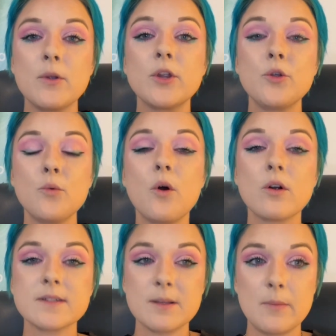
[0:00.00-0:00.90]
you
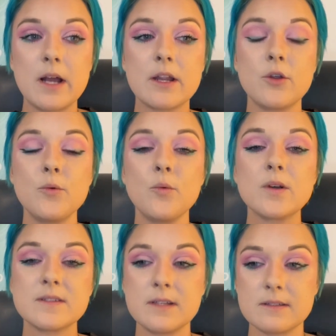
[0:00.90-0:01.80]
are somebody who
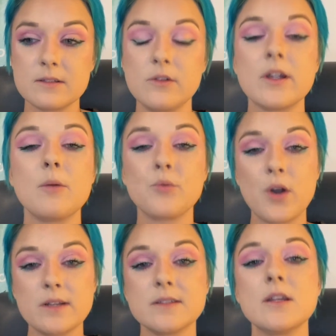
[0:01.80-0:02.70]
wasn't necessarily
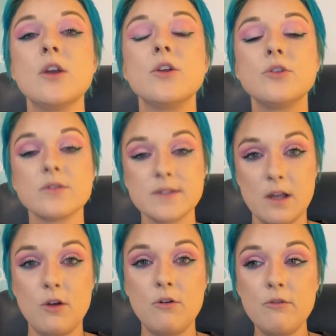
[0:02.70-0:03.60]
oppressed
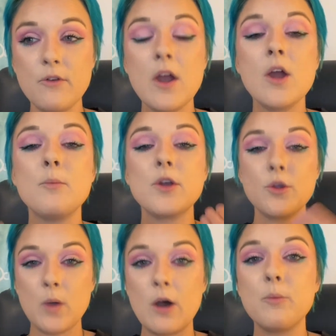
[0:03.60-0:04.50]
yourself, but
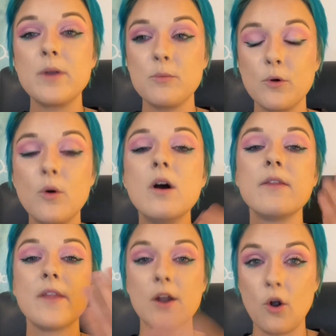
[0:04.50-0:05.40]
you help people
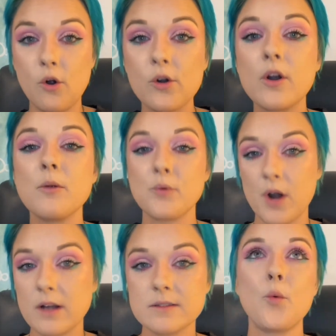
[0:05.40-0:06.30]
that are
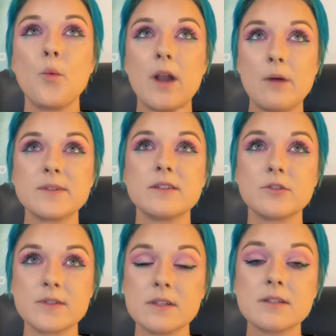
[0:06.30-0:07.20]
oppressed. When I was in her
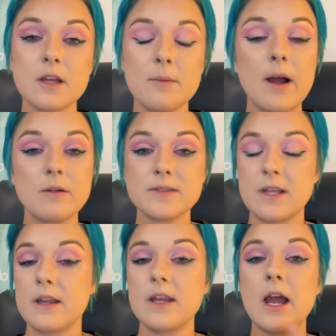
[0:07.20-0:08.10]
system, I was
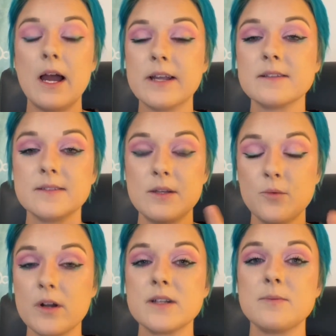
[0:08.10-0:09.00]
saying, yeah, I can see
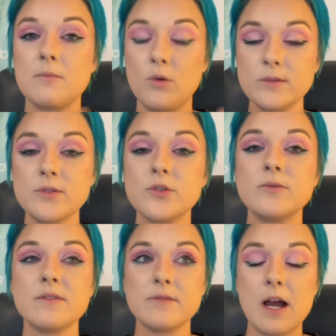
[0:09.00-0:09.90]
where it's been
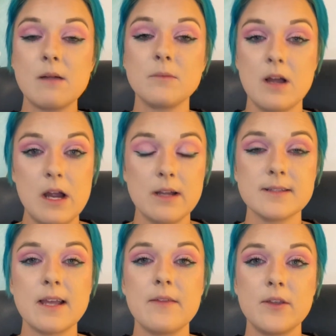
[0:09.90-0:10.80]
multitudes of timelines.
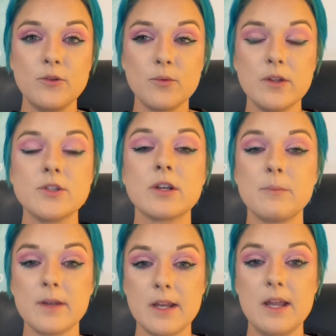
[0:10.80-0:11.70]
And then you really took a
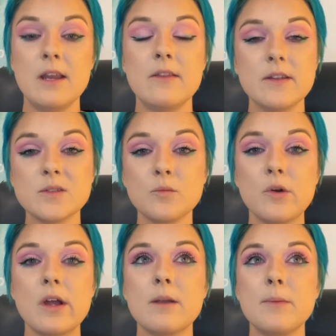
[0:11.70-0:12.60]
big hit in this
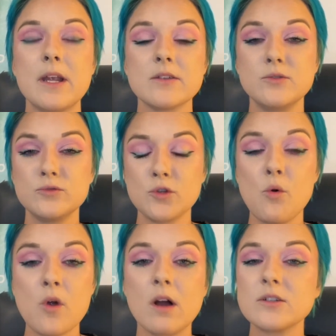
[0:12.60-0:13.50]
one because you soul
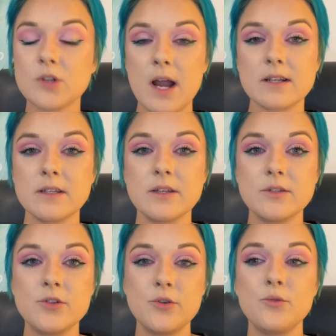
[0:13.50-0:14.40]
contracted
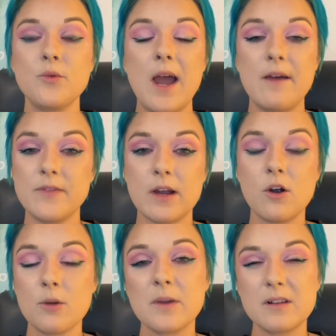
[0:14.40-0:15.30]
to have that
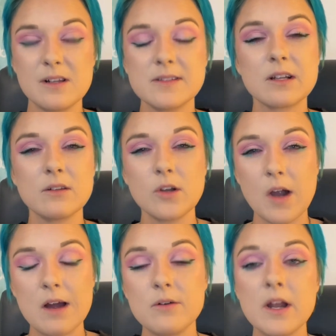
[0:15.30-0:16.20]
karmic lesson clear
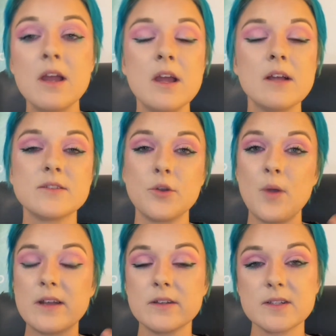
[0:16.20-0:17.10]
out. And so you
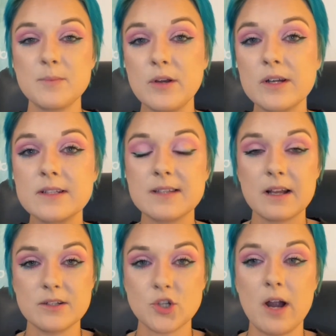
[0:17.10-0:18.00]
had to experience that
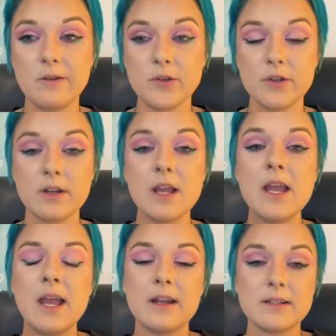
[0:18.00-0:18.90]
in childhood.
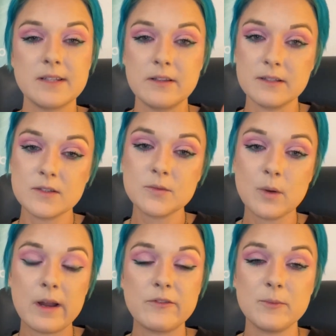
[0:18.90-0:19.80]
And I said, this is where
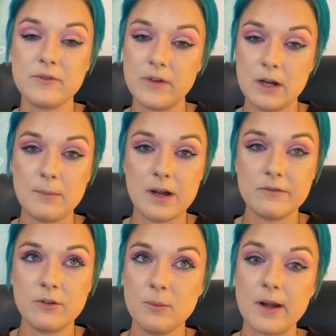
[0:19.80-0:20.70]
you have to be very
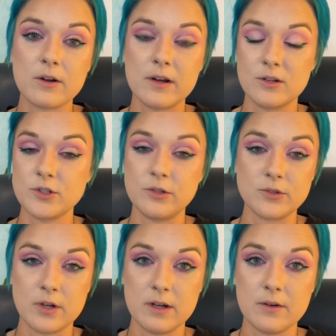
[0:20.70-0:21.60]
mindful about our inner
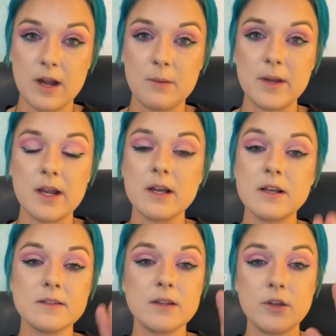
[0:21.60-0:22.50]
children, okay?
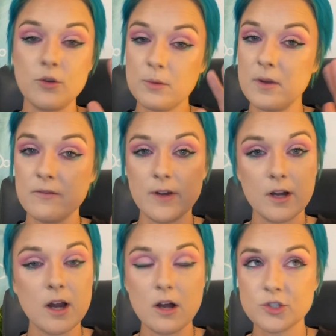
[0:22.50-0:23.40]
Because you can be a very
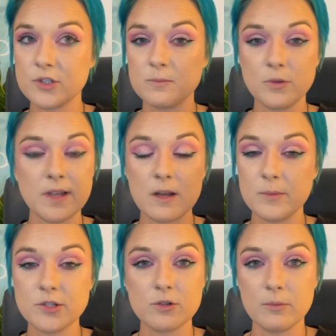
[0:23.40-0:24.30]
conscious
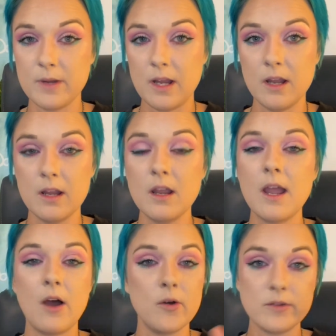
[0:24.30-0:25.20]
multidimensional being
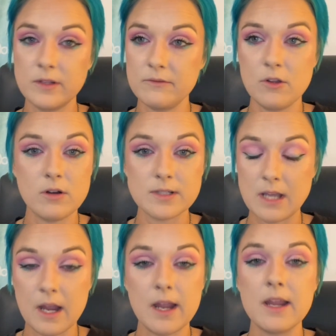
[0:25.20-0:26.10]
all the live long
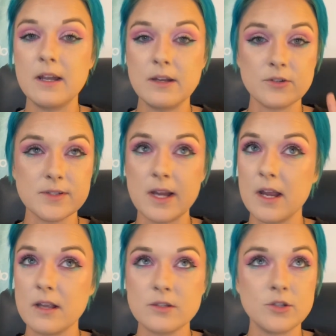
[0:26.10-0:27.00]
day and
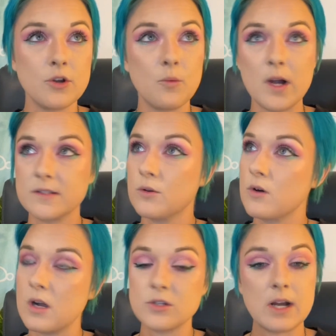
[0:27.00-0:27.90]
understand, you know, why soul
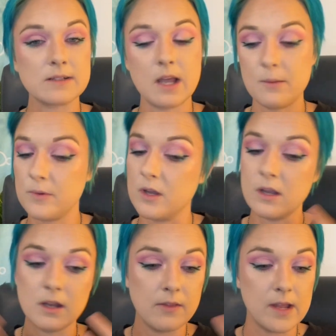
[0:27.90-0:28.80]
contracts
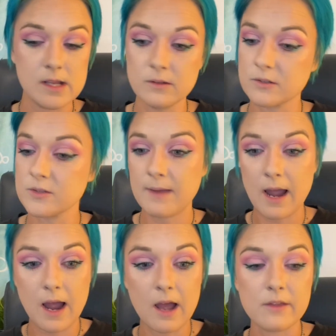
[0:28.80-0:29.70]
happen and the healer's
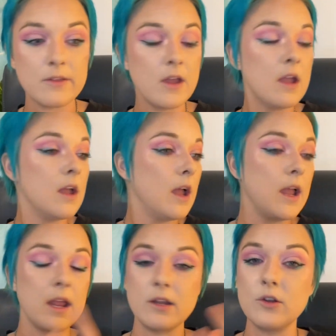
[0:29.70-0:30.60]
path
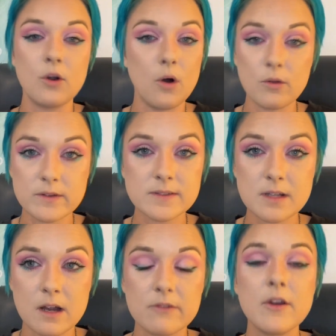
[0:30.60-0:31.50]
and, you know, all this
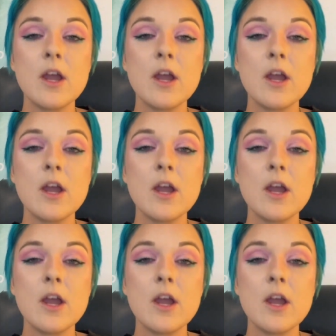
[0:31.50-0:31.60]
stuff.